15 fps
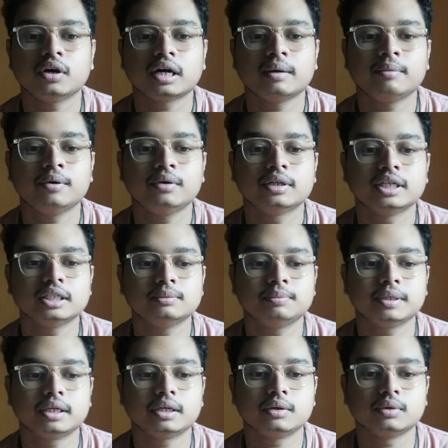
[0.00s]
about this
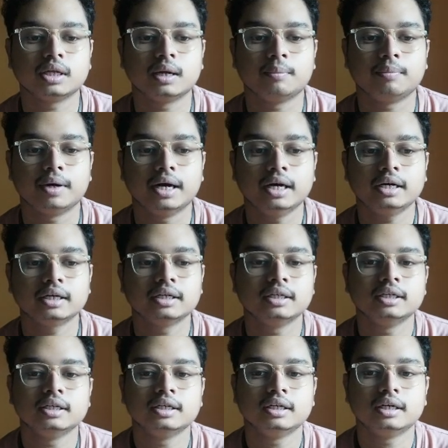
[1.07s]
particular part,
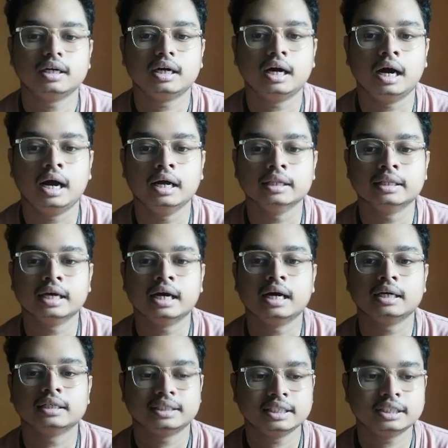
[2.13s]

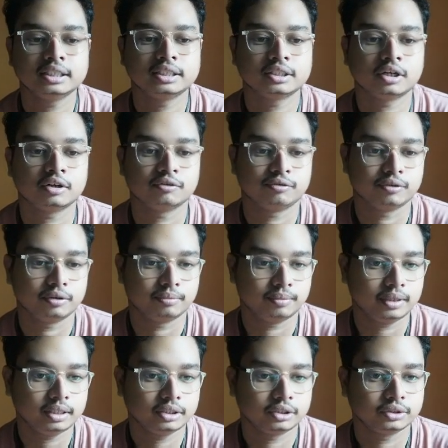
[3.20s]
the cis
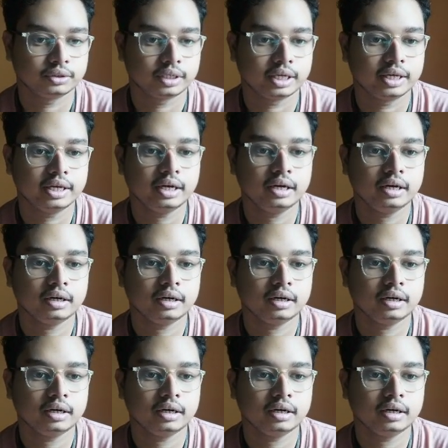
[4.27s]
conformer, so here